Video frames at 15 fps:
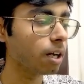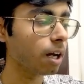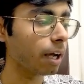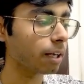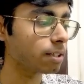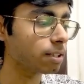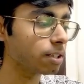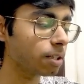I
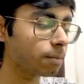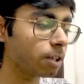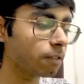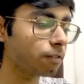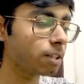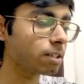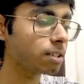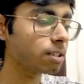can see some
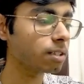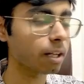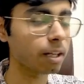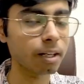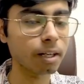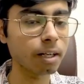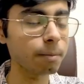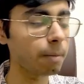references, I
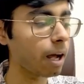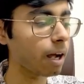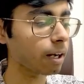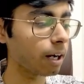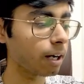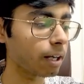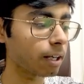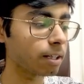can get back
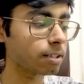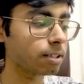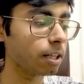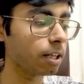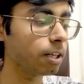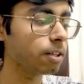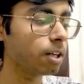and I can say